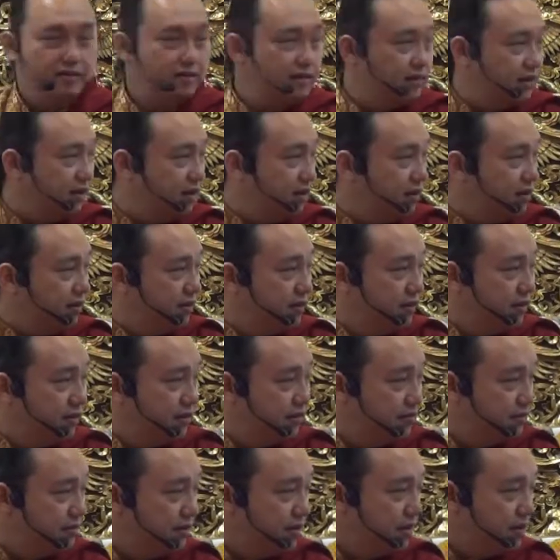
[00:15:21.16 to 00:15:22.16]
Huh?
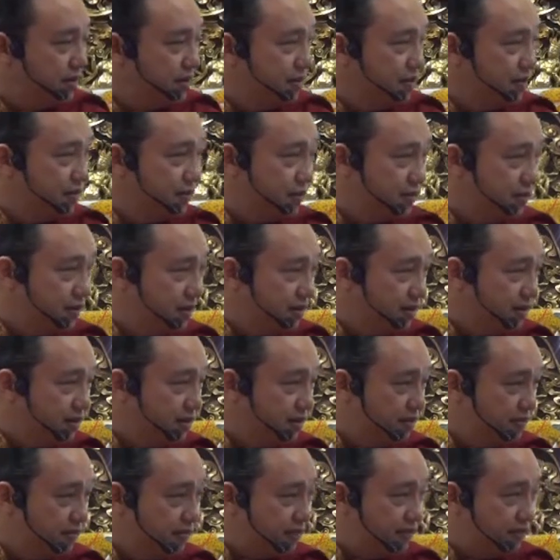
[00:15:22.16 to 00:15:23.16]

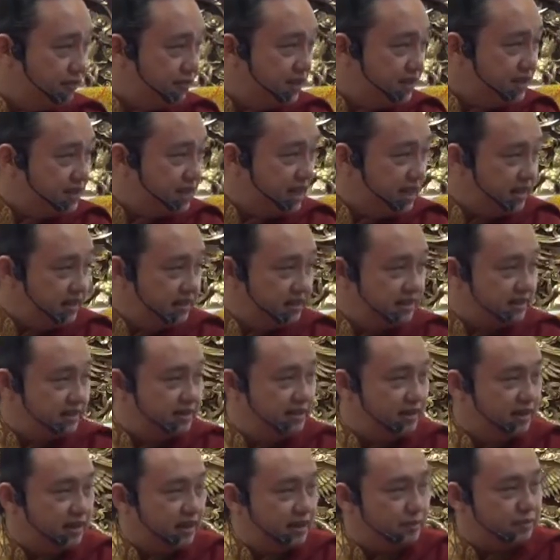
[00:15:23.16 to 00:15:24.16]
50 cents?
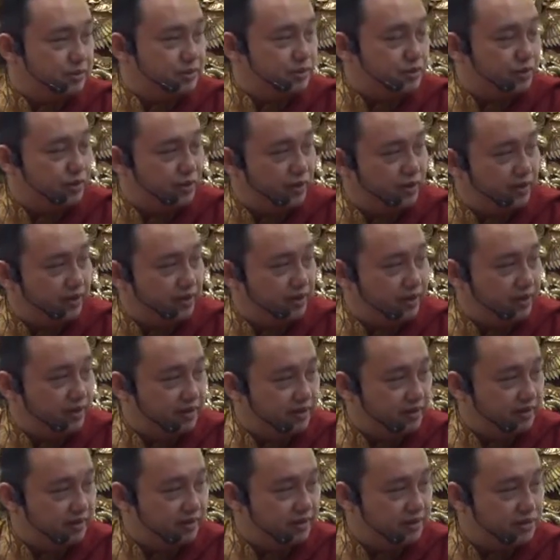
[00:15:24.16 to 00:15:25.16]
I'm sorry.
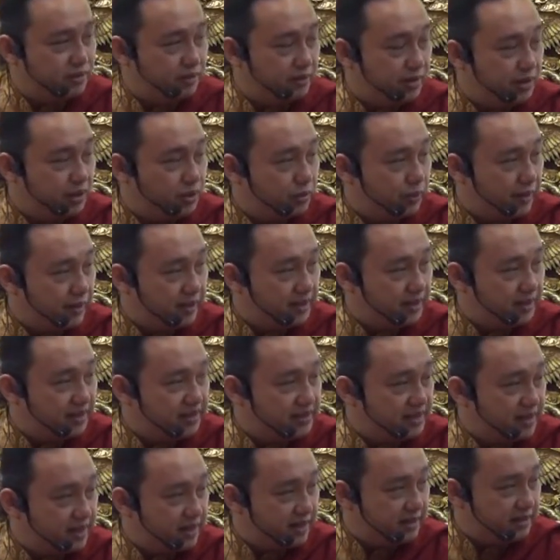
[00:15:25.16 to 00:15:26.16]
It's only 20
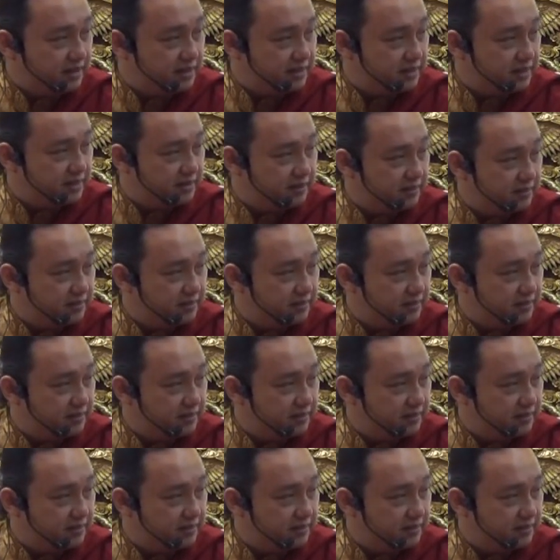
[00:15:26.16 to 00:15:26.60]
cents.